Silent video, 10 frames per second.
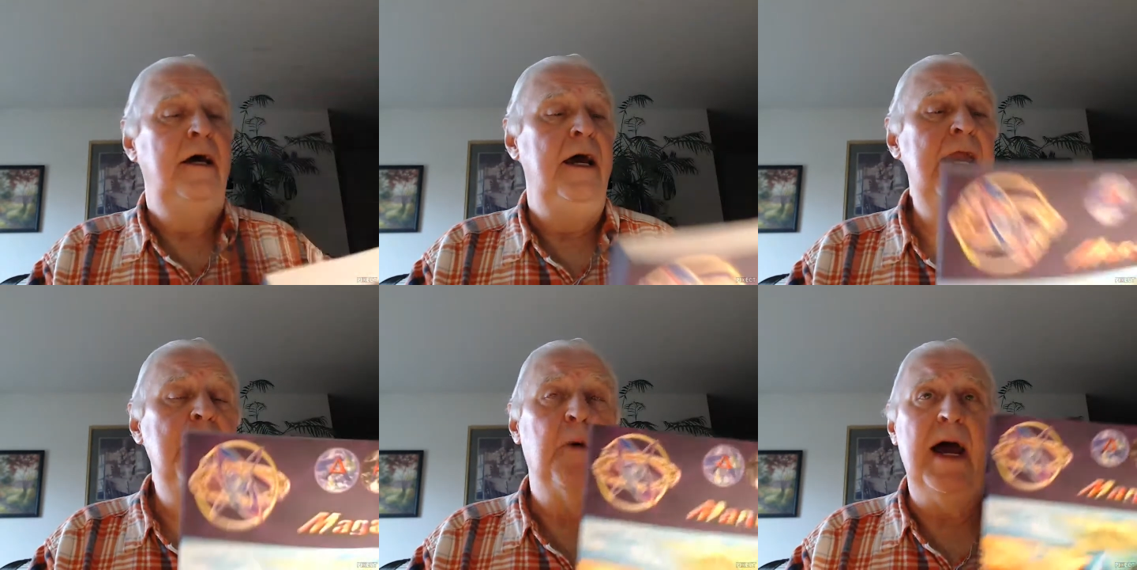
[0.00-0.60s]

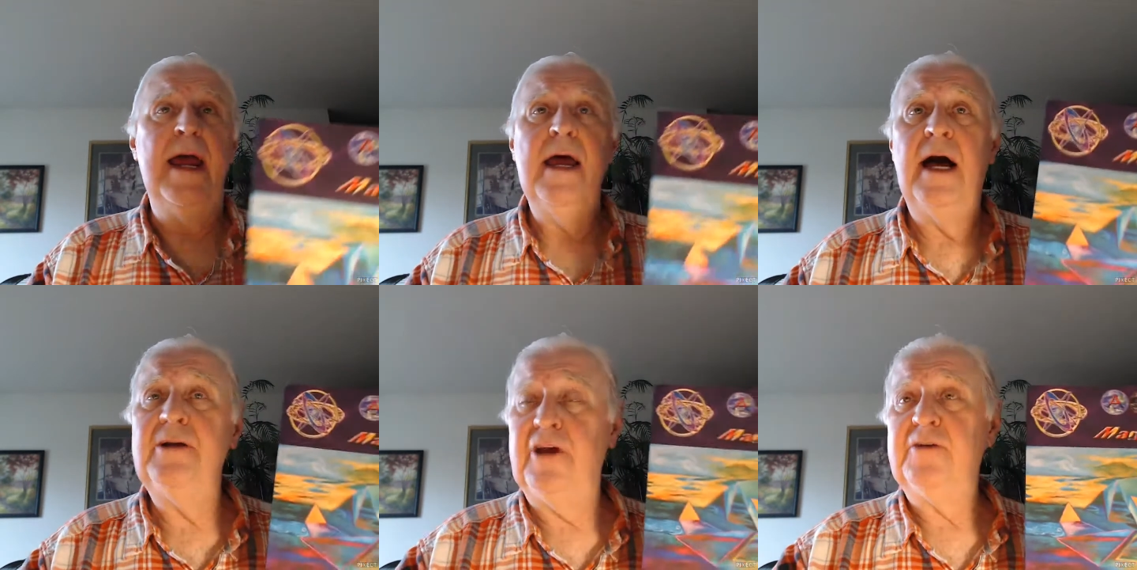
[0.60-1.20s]
Anyway,
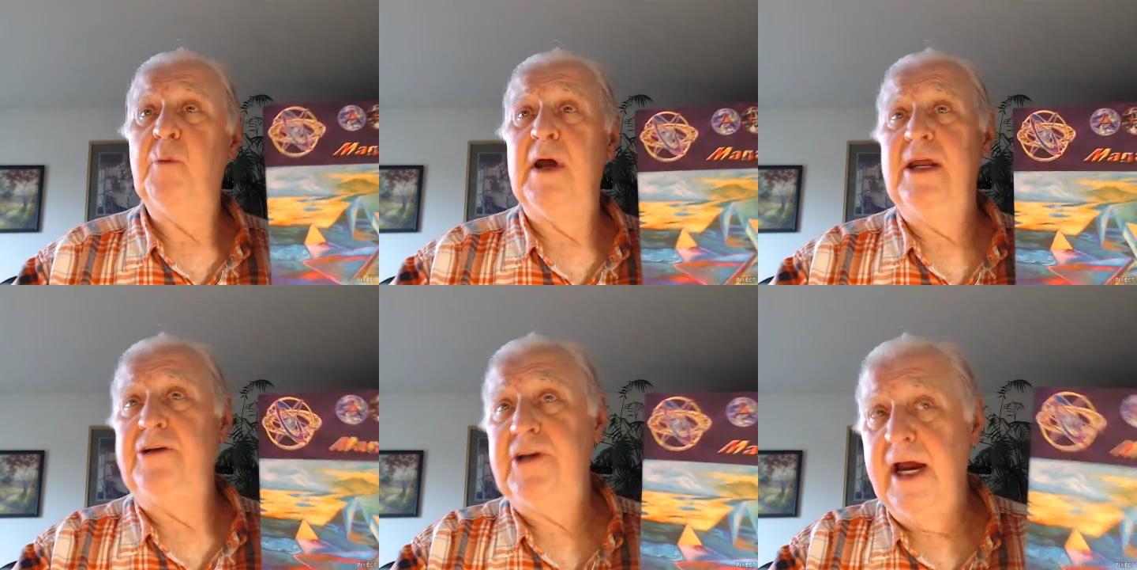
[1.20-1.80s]
I just wanted
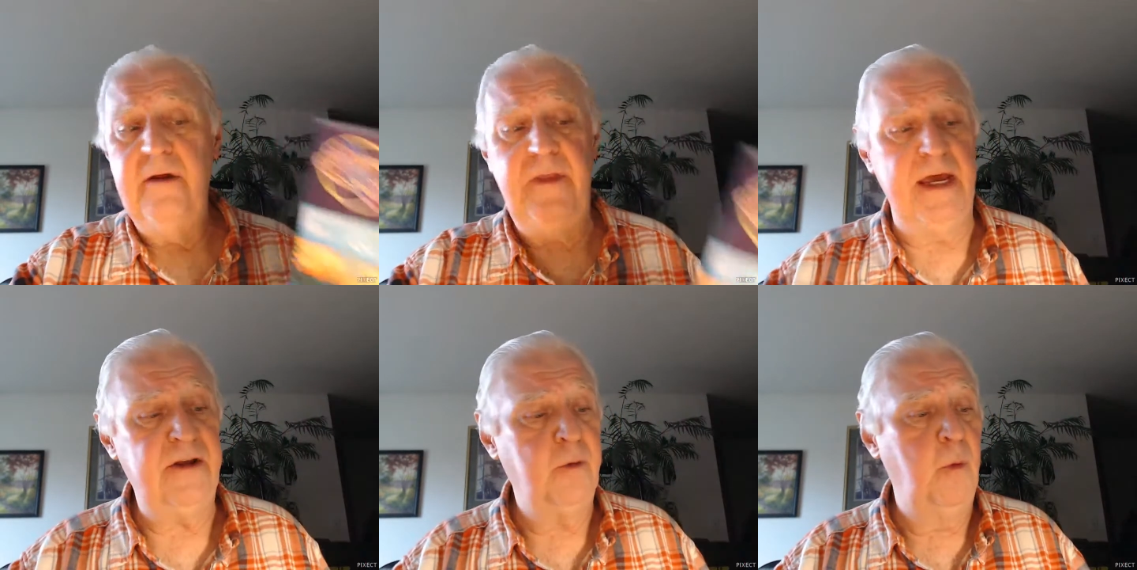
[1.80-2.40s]
to share
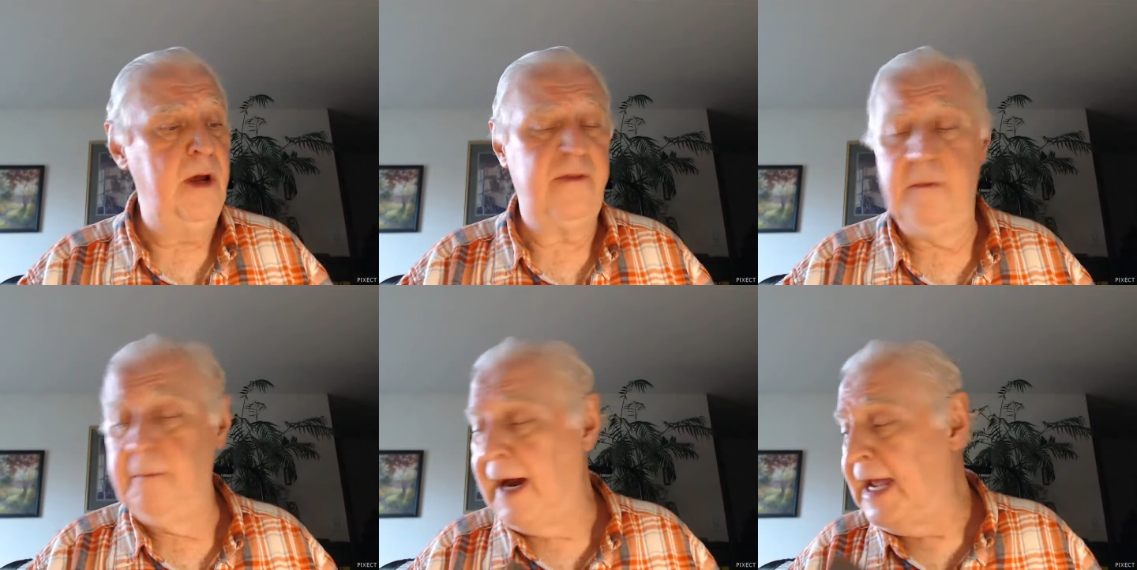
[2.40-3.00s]
this with
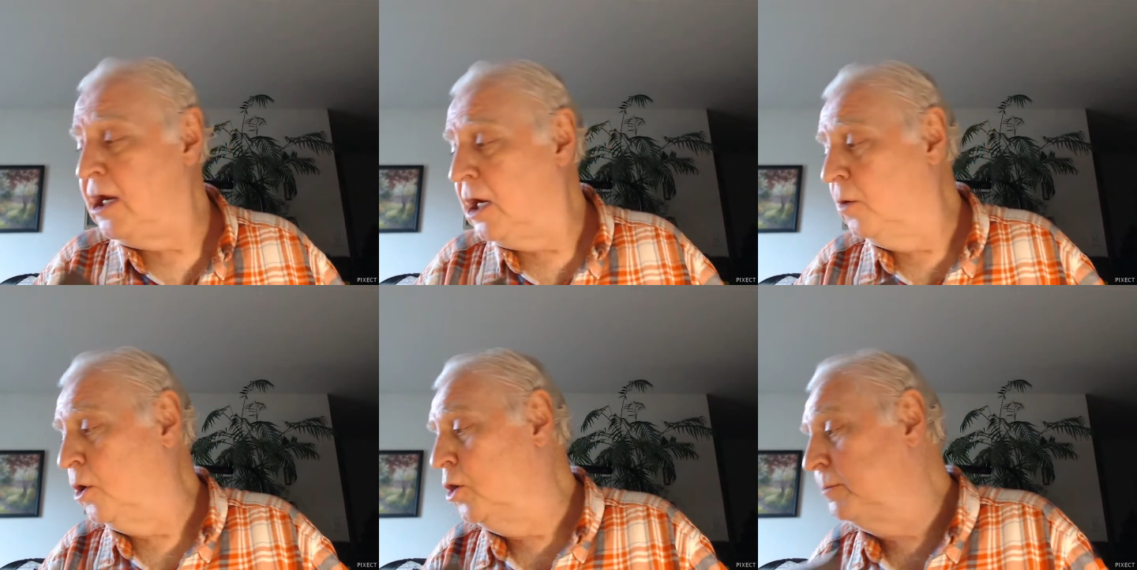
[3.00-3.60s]
my
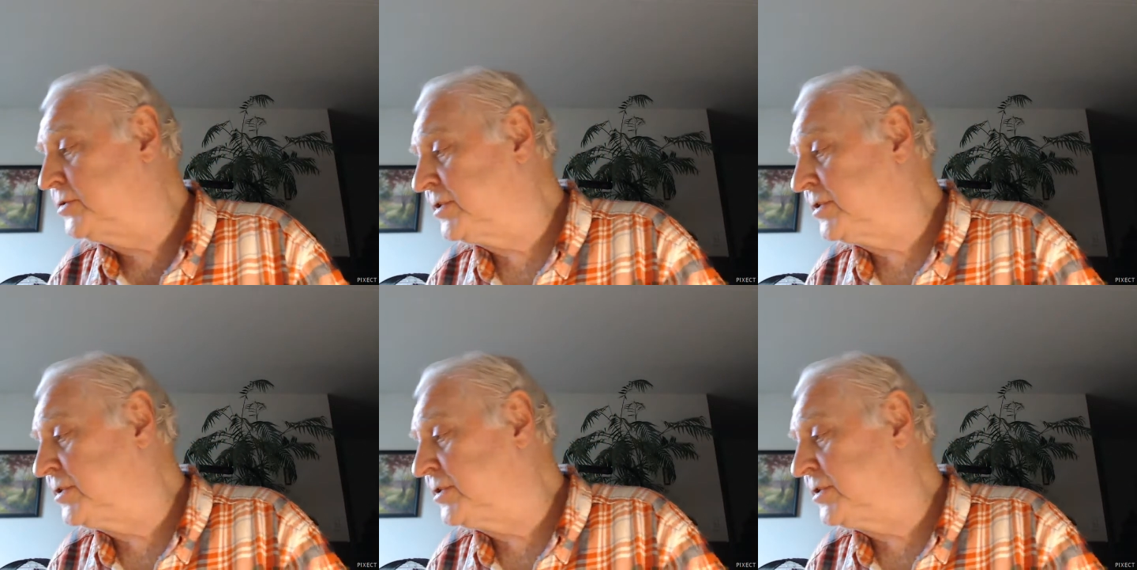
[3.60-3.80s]
groups.